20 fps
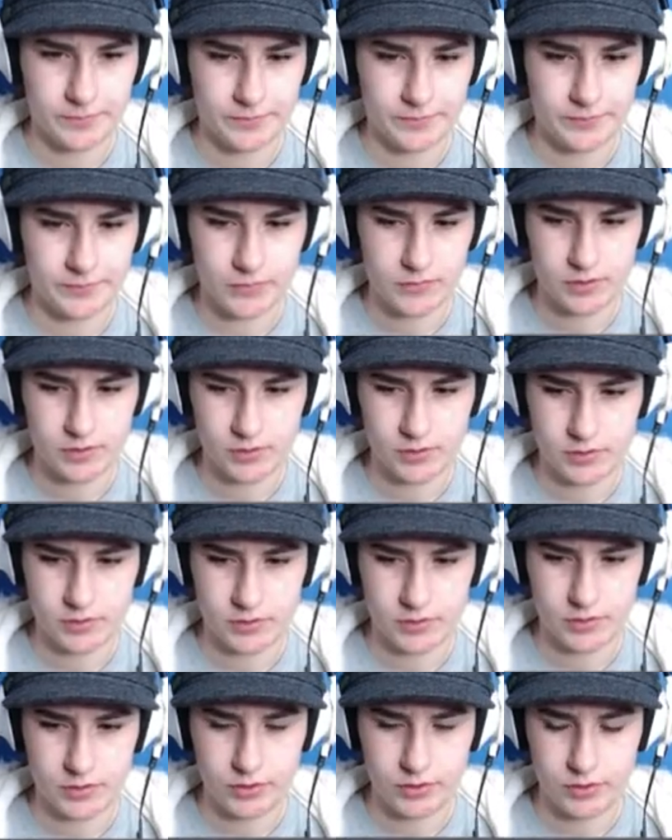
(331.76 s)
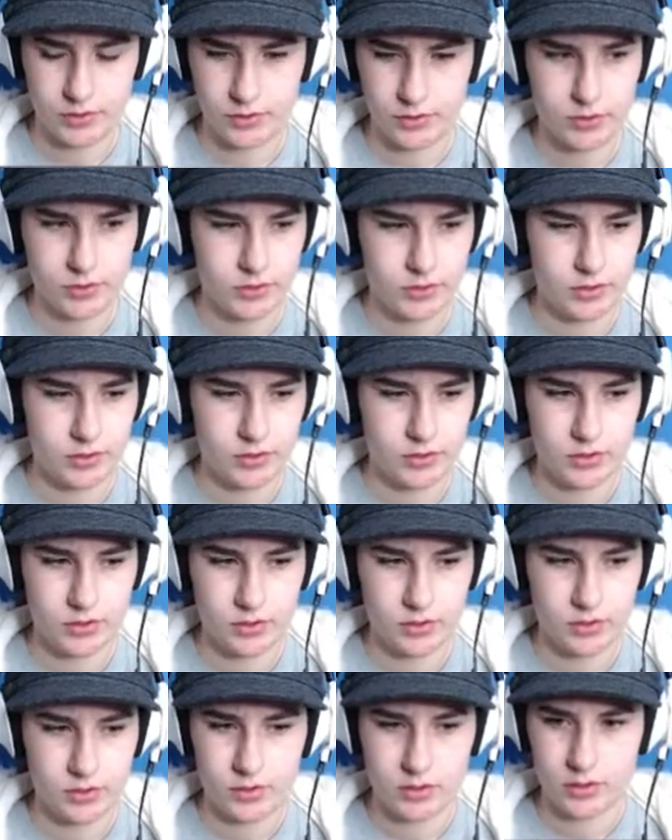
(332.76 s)
You...
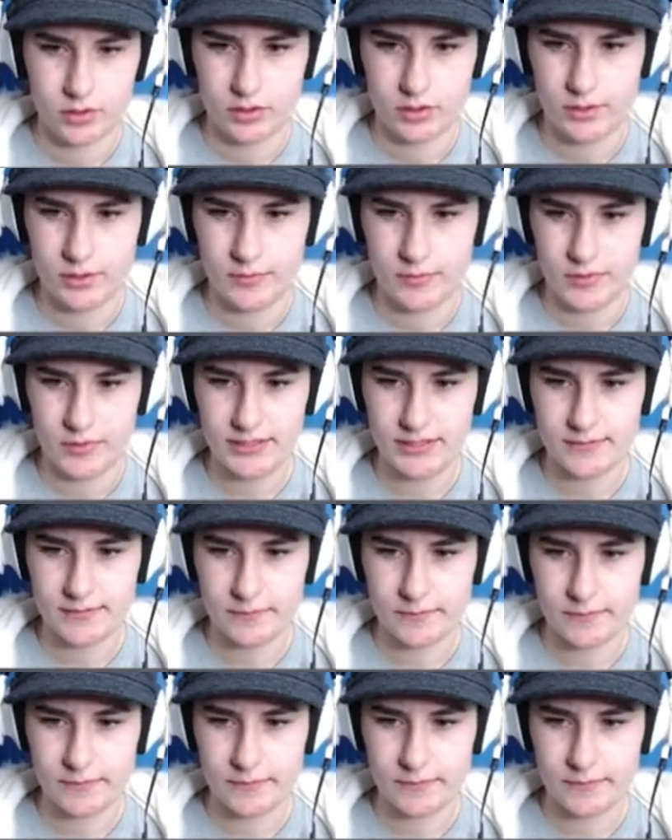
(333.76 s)
Come and eat some food.